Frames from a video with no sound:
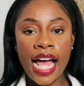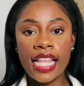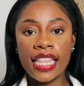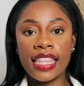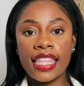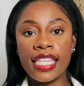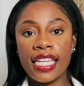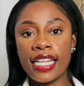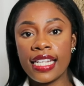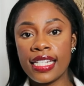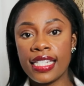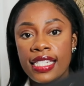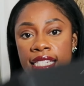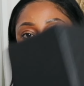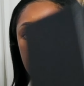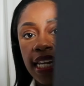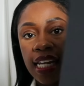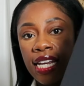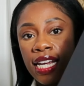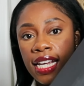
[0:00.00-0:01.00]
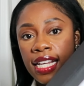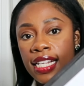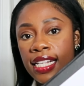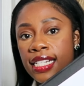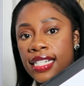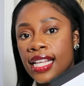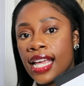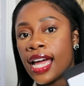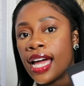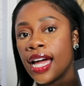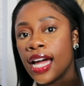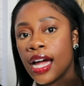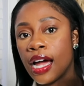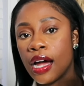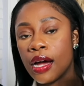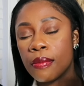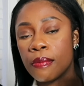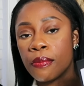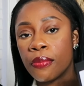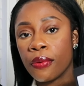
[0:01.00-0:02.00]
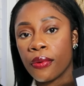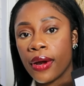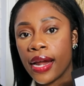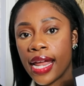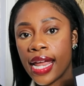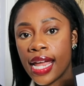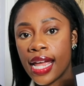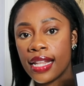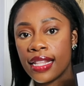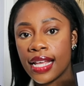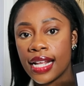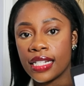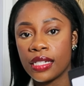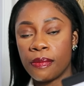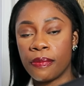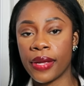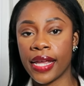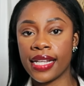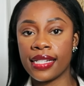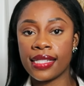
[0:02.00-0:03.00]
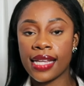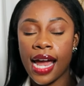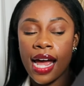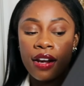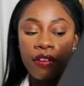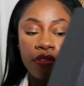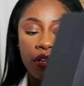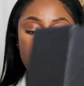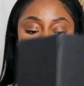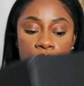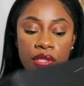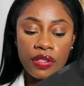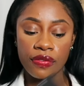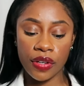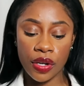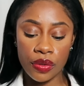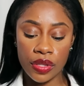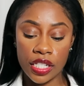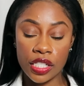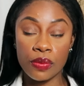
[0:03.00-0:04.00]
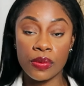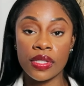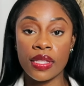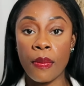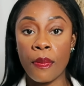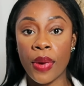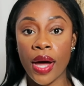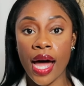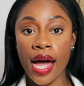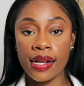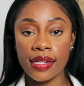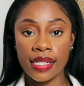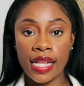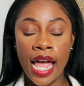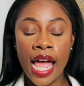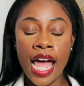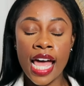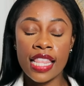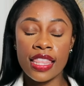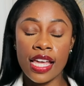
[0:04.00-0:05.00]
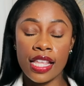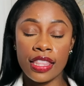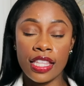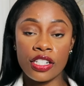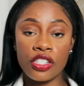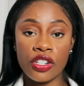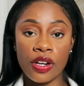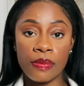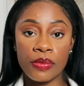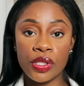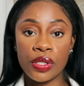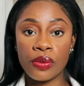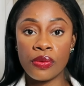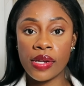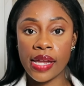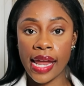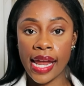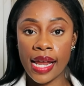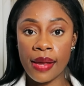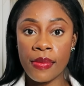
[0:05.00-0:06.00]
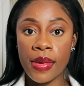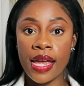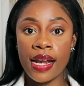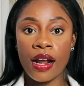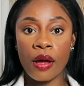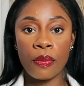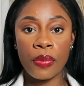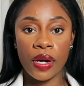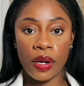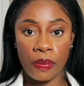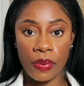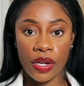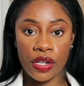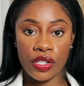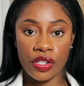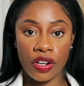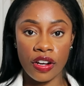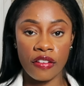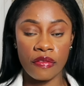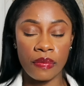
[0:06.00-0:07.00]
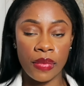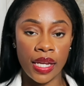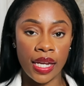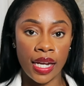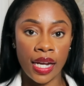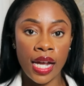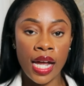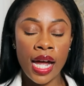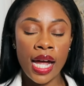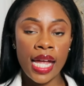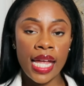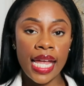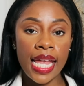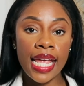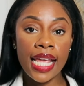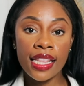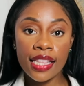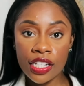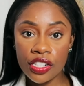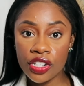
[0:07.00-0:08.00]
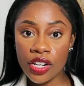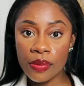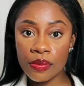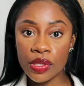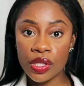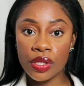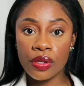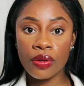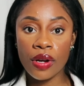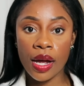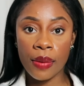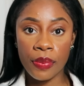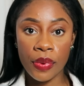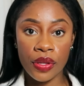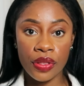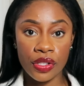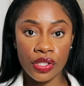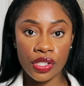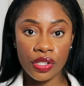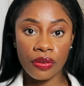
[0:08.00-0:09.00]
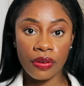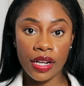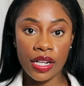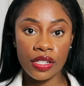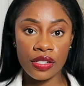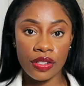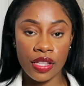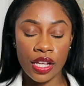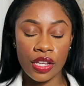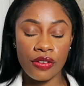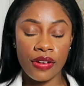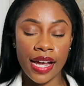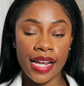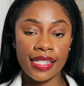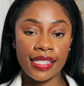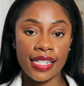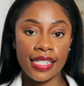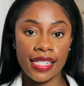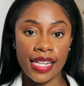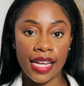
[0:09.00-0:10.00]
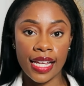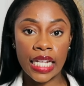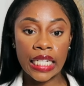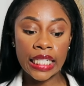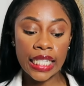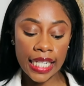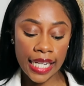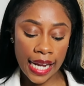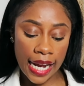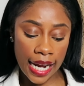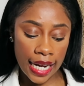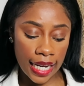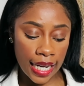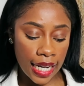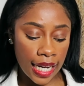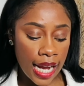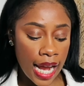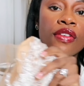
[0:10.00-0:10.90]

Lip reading: This is a brand that's based out of Kosovo. This was the box that the jumpsuit came in. I'll put a picture of me in the jumpsuit up on the screen so that you guys can take a look at it.